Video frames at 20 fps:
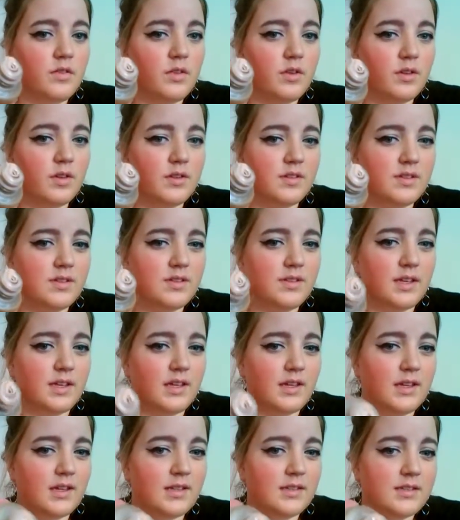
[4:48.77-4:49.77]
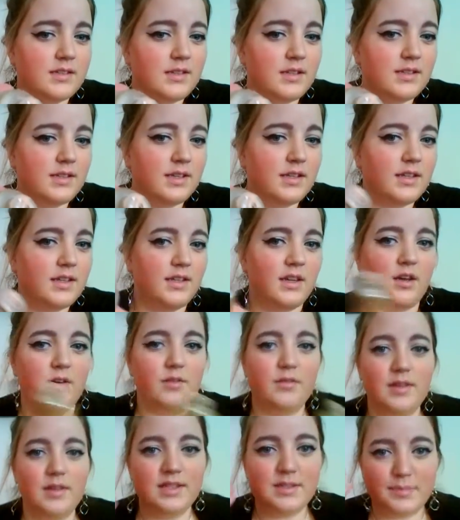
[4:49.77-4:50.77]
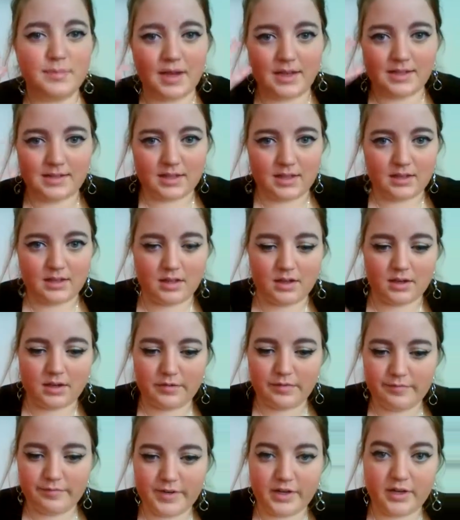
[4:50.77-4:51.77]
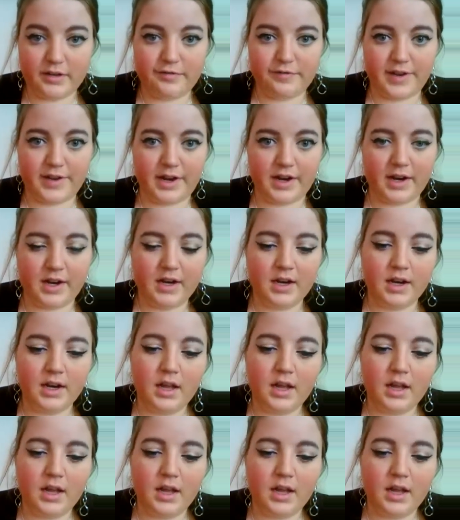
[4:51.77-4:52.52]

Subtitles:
you can see, it's like, you know, it's my skin color, very fair.